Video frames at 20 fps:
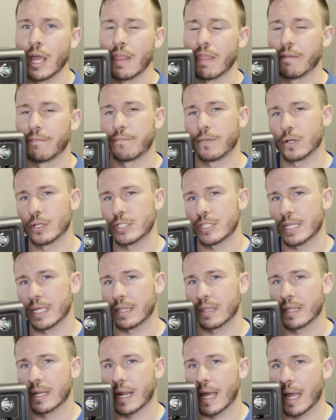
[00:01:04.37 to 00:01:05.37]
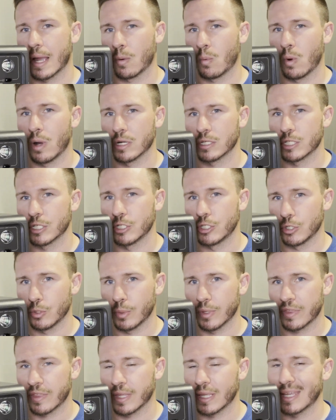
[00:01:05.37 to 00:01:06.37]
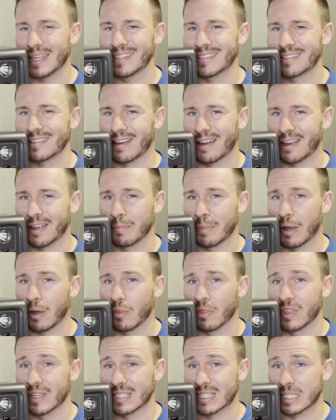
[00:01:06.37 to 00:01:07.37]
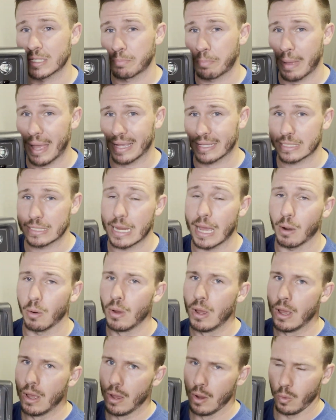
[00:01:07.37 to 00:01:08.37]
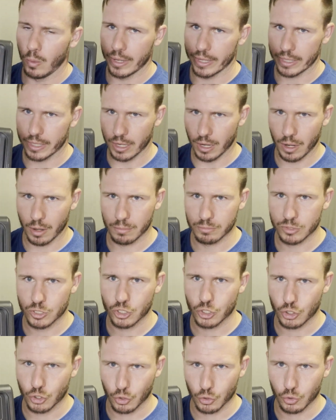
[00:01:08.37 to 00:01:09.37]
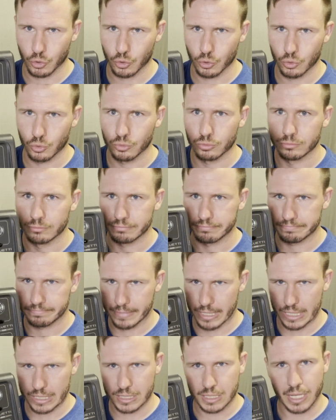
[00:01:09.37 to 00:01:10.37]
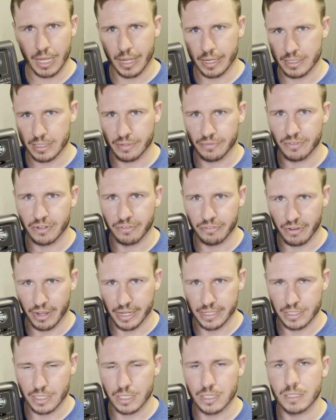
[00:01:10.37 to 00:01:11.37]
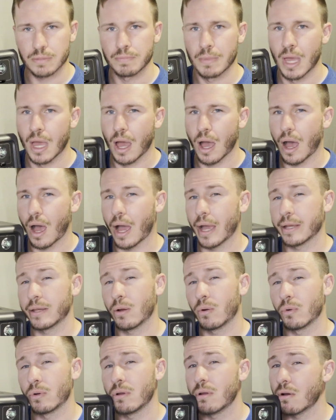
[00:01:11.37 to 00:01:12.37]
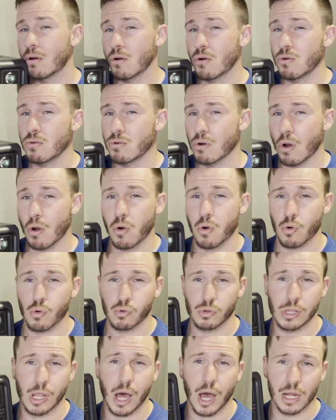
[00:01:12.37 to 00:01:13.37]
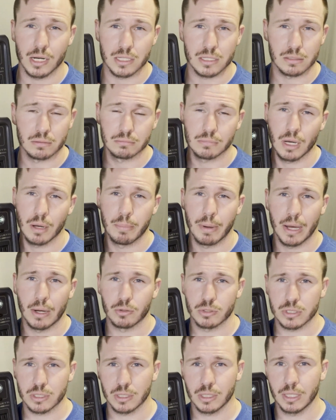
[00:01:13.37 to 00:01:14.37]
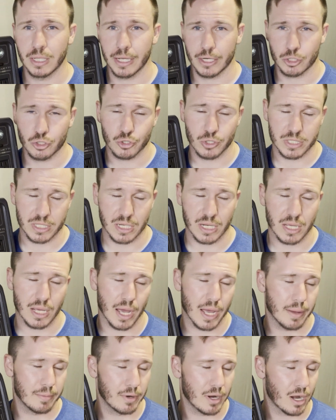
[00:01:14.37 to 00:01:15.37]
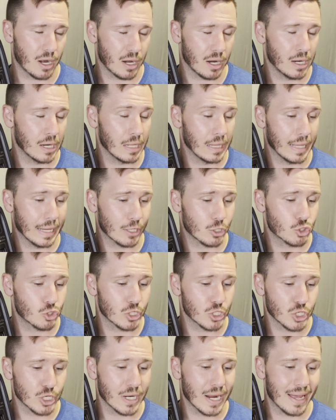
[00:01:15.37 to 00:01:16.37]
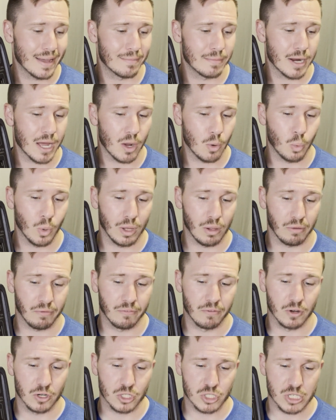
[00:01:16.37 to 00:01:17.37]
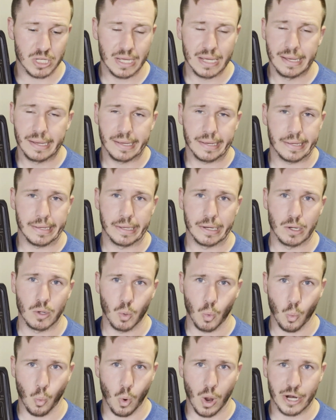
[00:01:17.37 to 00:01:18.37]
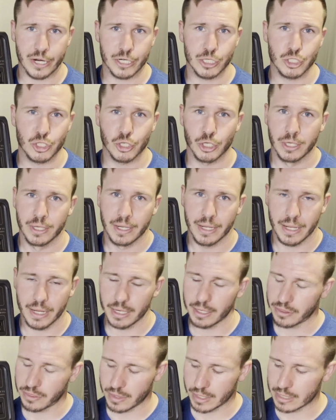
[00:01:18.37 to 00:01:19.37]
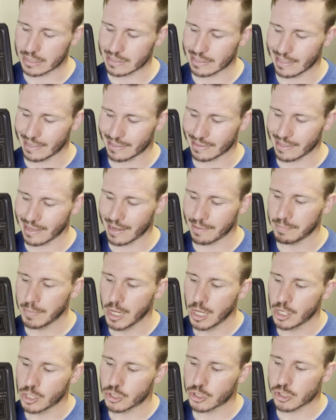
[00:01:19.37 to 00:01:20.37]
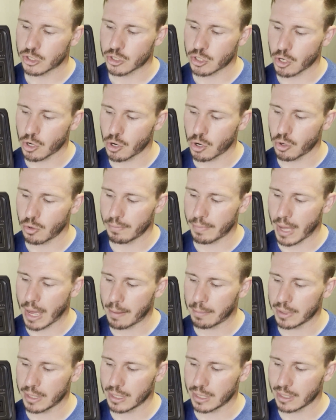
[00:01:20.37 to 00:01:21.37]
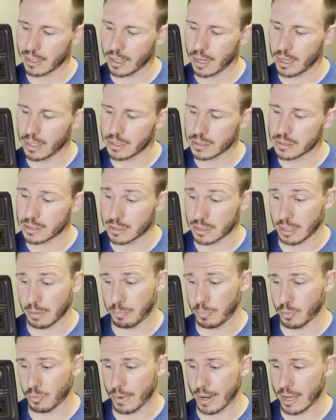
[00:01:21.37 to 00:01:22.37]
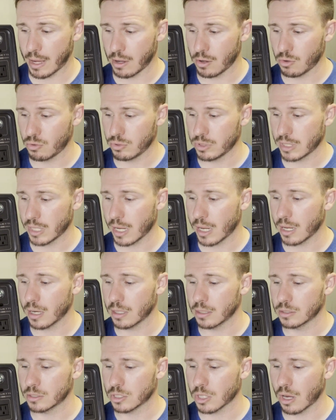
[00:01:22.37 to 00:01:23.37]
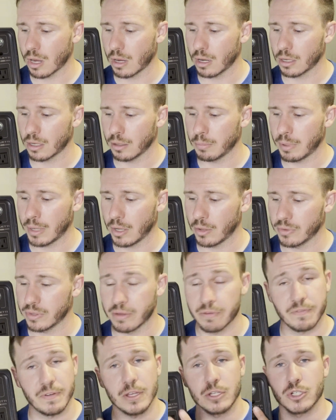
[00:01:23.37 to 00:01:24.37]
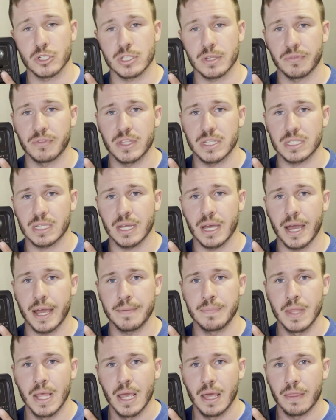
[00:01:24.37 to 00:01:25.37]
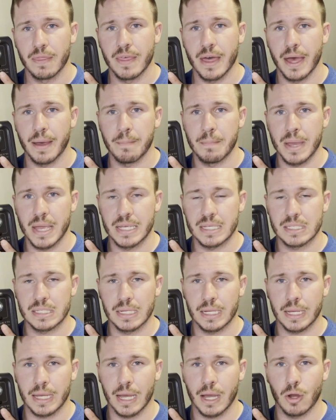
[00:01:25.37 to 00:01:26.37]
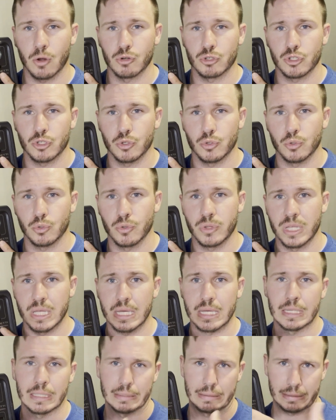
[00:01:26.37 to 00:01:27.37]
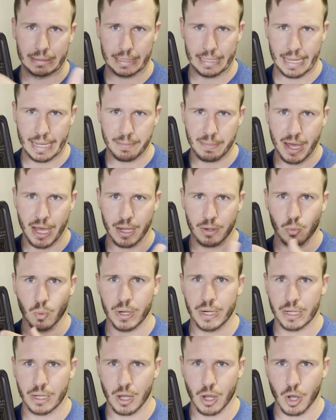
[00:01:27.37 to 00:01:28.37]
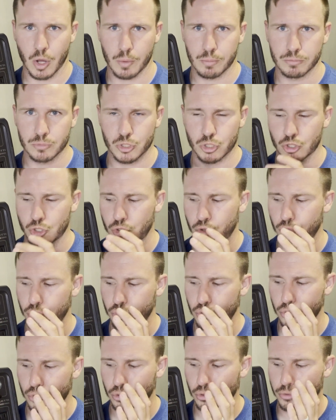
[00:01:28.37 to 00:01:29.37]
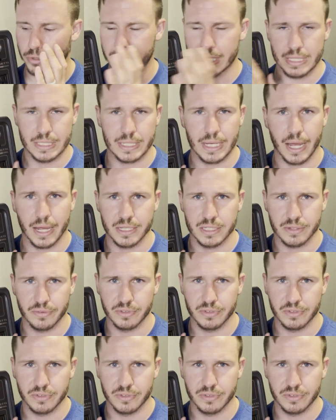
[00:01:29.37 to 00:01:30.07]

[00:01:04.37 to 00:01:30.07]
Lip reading: The first thing that I want to do with it is talk about the specs. Now, when it comes to these kinds of devices, I don't know a whole lot about electricity. I am not an electrician. I am not well versed in wattage and things like that. So I'm gonna kind of skip around and talk about the features of this guy that may stick out to the layman when it comes to these kinds of